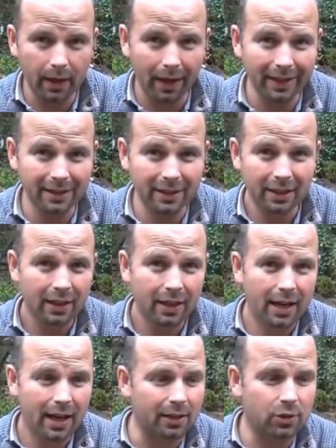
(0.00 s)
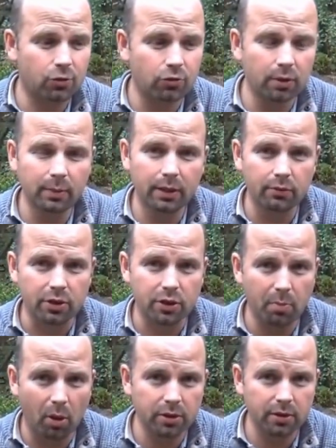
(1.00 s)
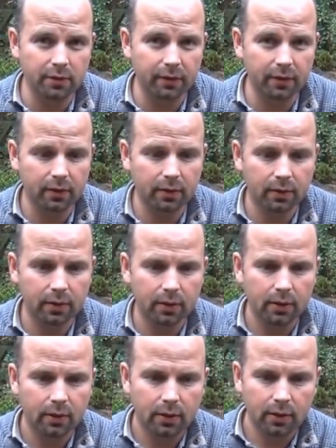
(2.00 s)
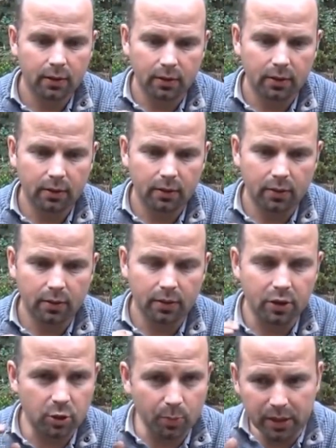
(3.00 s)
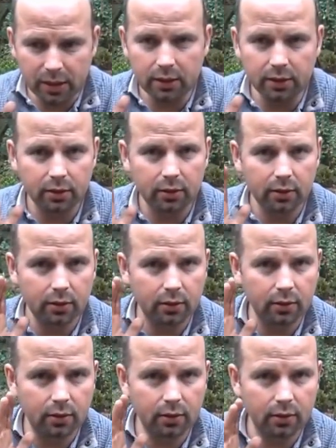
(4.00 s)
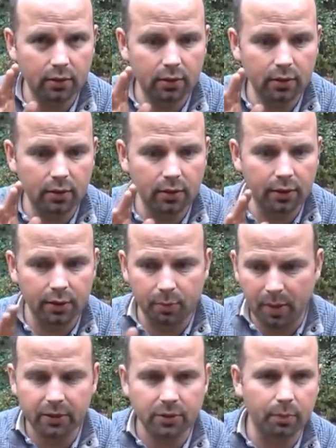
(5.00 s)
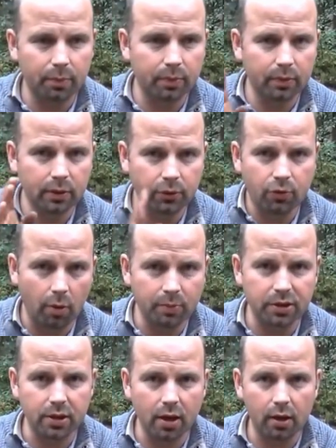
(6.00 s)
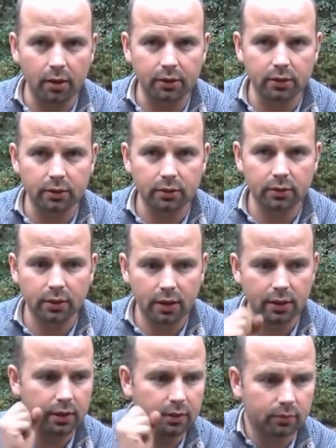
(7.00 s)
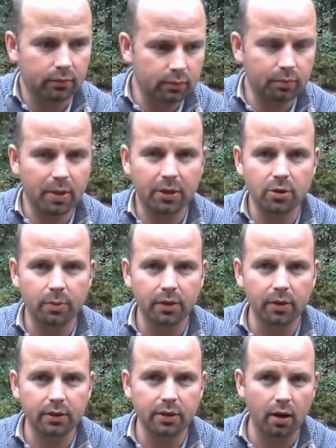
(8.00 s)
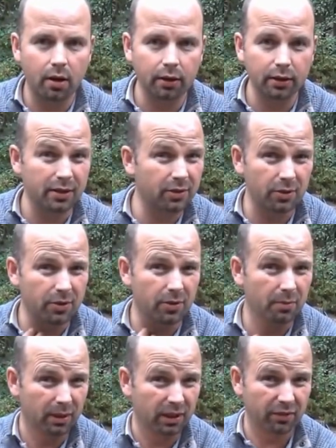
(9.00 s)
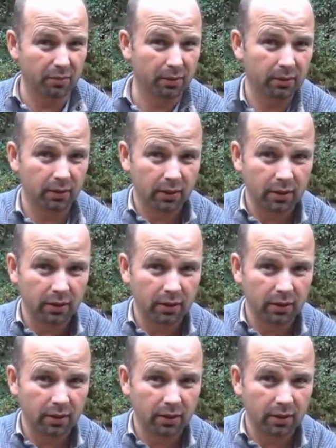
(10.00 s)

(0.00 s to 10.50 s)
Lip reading: Light extremely responsive. The speed that it picks up and drops a target and then picks up another target is just unbelievable.